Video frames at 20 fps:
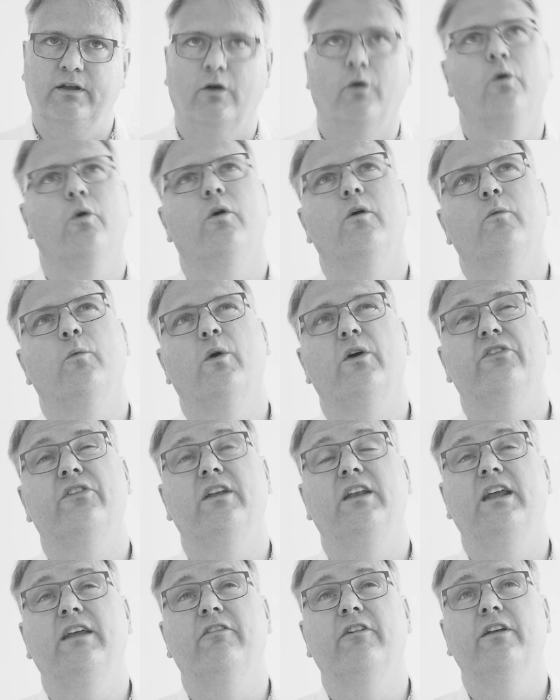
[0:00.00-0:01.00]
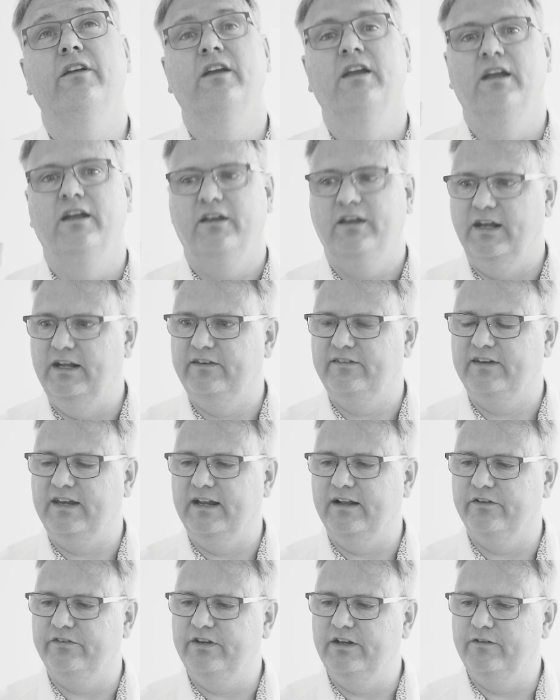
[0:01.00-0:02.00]
Or was it even, it
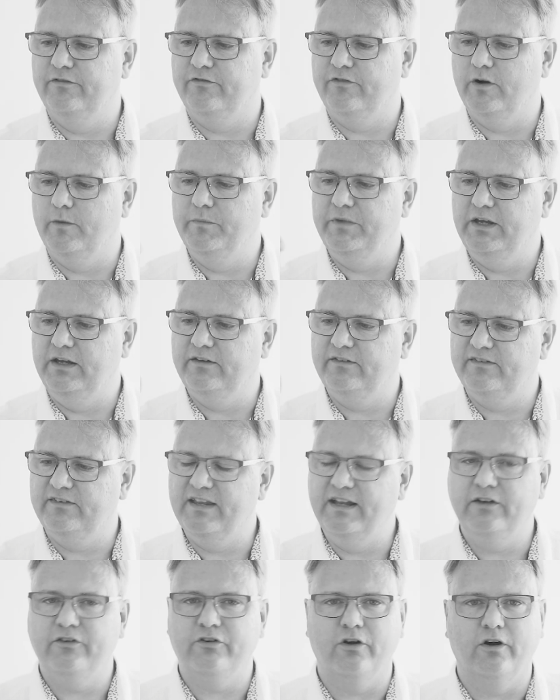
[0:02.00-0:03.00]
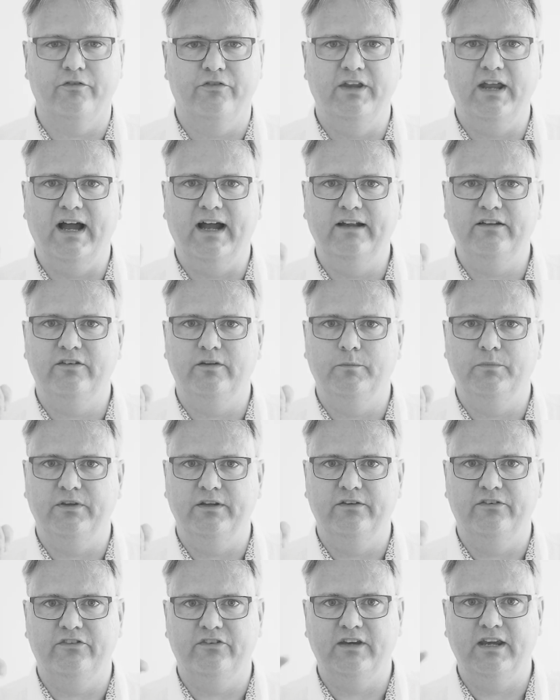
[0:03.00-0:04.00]
scales in from the center of the items
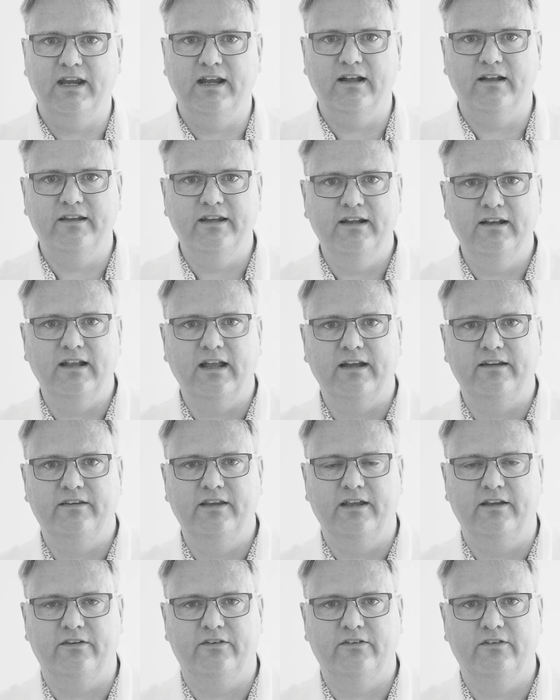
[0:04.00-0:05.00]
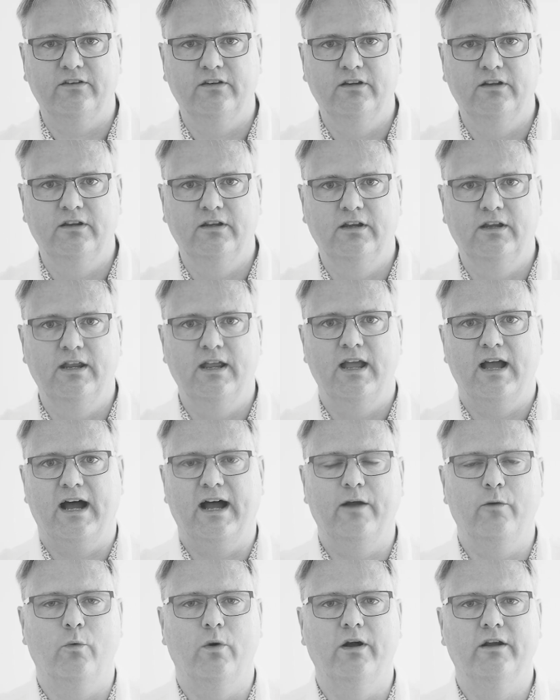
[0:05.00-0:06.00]
and scaled in like this.
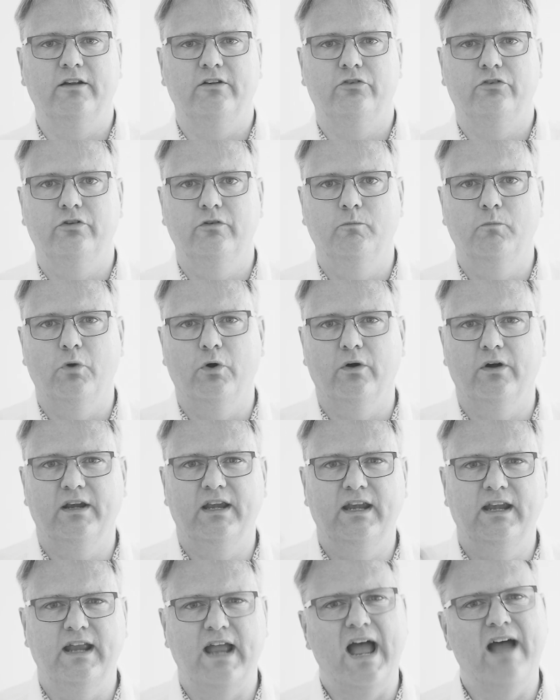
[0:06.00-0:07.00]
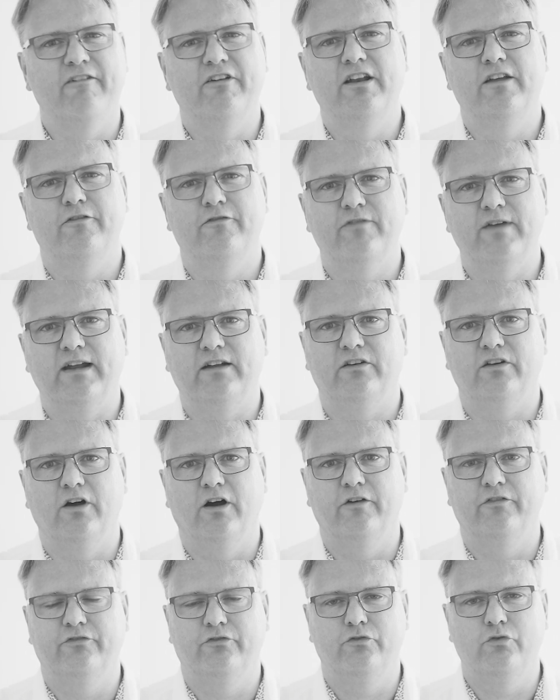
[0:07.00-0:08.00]
I want it to more have an effect
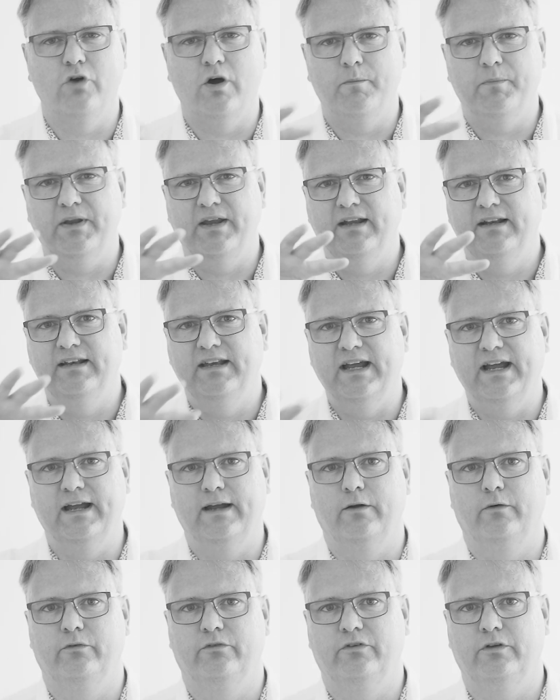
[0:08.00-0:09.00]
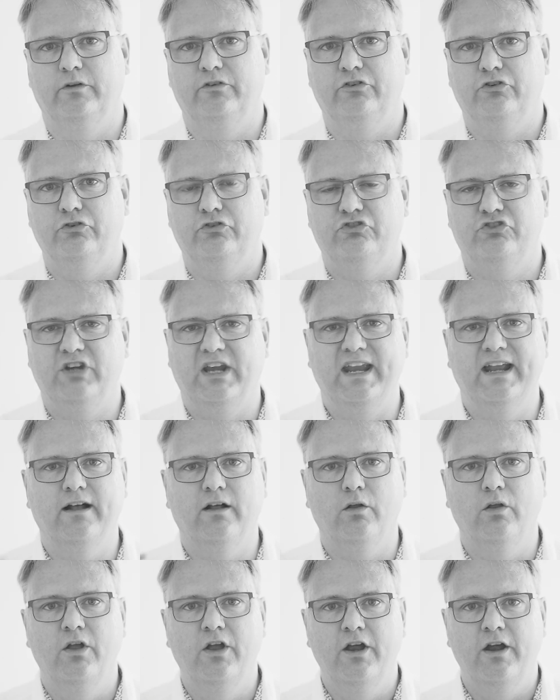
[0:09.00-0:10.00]
of dropping down. So it should
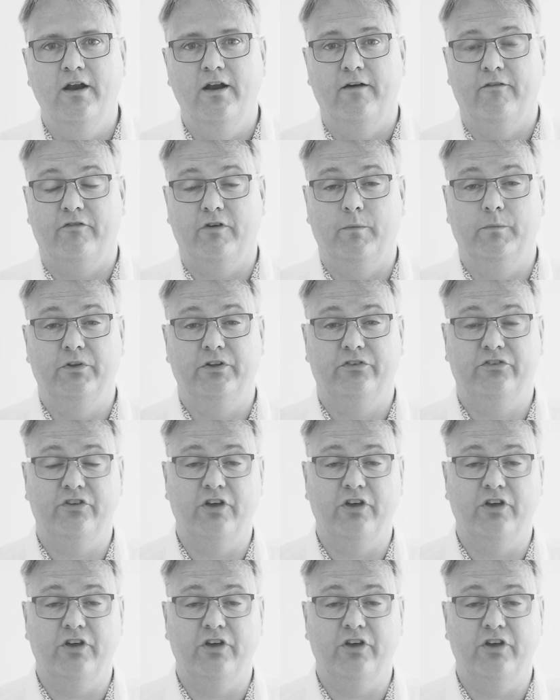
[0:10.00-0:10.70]
scale from the